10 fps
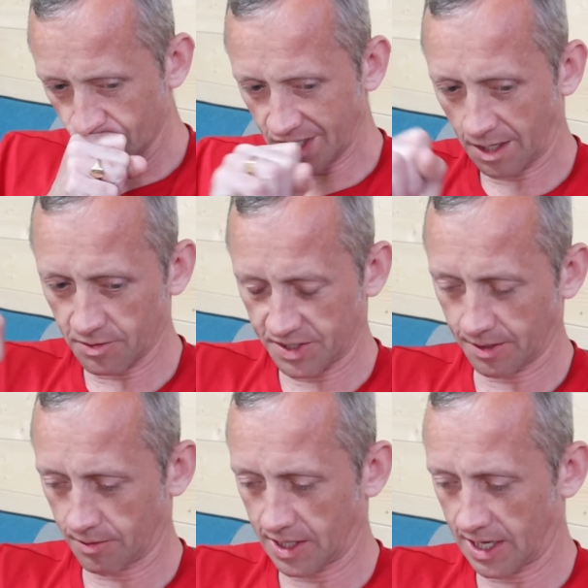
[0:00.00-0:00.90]
And we'll see
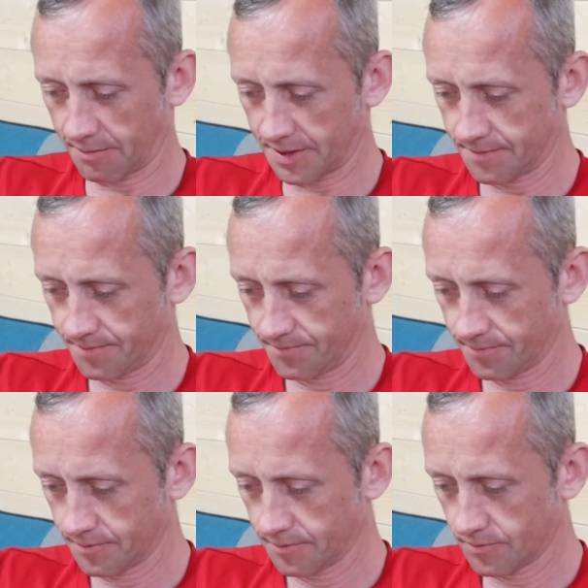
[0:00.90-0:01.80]
what will happen.
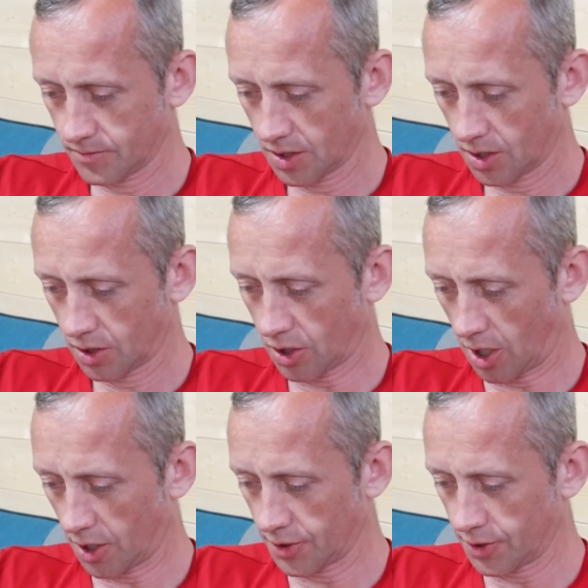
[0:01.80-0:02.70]

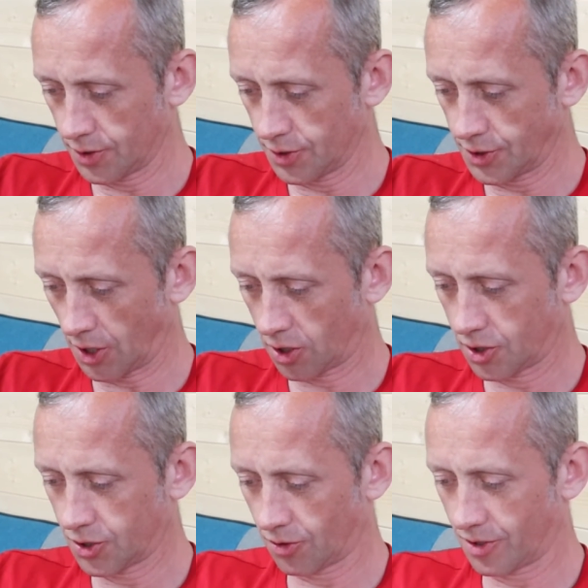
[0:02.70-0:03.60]

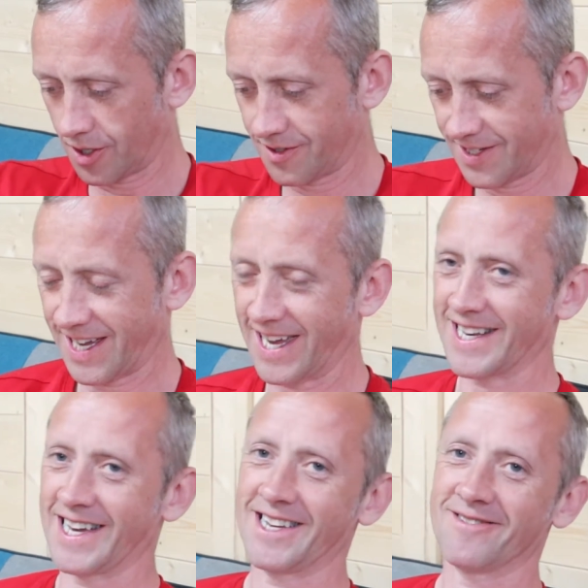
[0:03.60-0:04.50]
Conductor
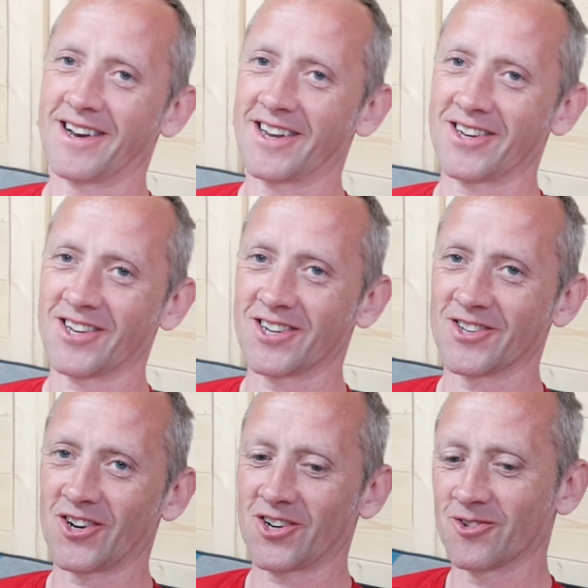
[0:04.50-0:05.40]
KD. Very good,
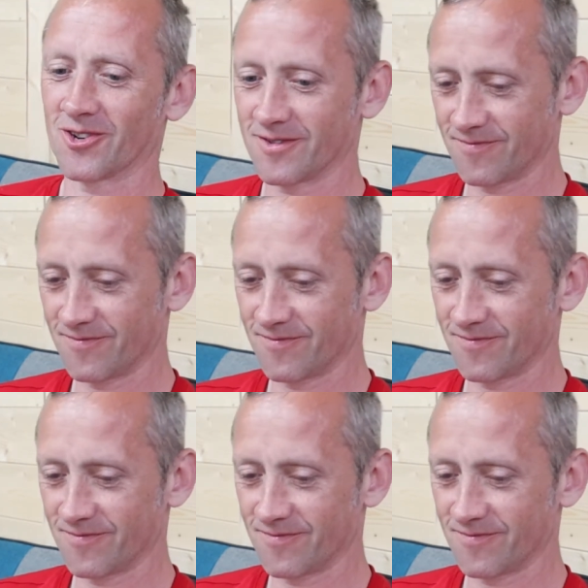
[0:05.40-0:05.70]
Conductor.